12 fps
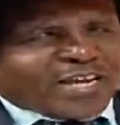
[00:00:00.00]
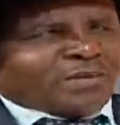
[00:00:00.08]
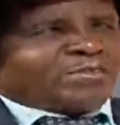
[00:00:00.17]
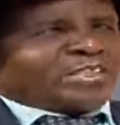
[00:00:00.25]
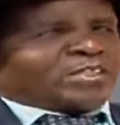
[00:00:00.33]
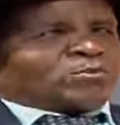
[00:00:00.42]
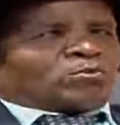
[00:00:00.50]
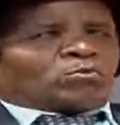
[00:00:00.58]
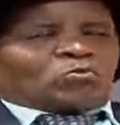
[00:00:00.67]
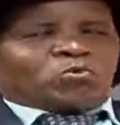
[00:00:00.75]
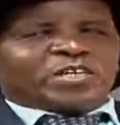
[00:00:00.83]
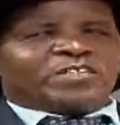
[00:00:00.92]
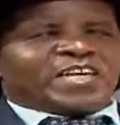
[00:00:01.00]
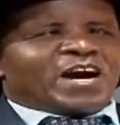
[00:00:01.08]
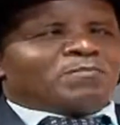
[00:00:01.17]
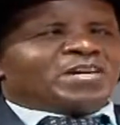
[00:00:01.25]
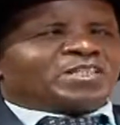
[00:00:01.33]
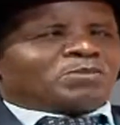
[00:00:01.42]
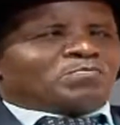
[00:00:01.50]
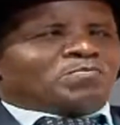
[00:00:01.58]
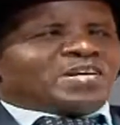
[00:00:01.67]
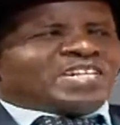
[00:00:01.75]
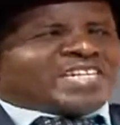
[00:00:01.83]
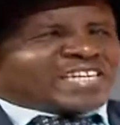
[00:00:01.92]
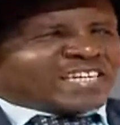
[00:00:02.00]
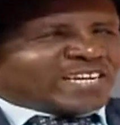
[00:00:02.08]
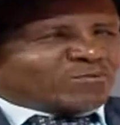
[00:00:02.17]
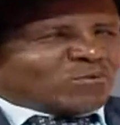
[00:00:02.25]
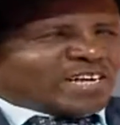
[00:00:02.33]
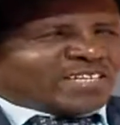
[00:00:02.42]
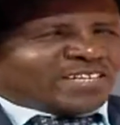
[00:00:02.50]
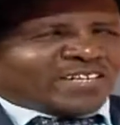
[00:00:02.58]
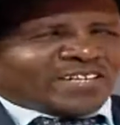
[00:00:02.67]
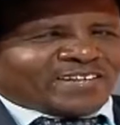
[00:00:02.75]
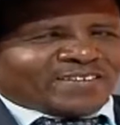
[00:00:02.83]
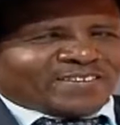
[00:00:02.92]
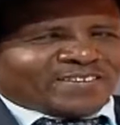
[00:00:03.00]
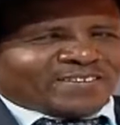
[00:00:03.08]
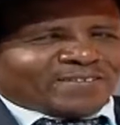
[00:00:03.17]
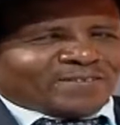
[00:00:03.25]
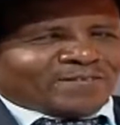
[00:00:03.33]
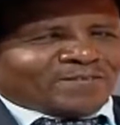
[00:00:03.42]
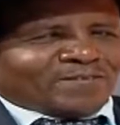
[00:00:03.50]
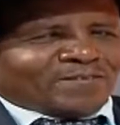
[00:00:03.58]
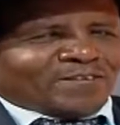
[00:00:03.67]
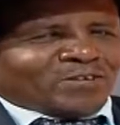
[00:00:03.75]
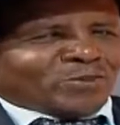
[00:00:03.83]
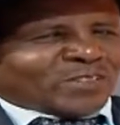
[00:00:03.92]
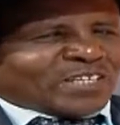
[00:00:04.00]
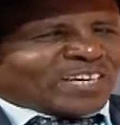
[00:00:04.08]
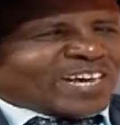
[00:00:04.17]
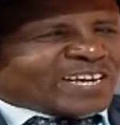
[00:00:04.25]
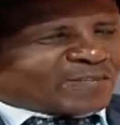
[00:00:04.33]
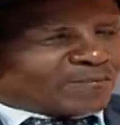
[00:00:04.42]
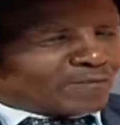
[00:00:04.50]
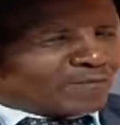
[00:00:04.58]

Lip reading: And I'm just wondering, how much money can one use in life?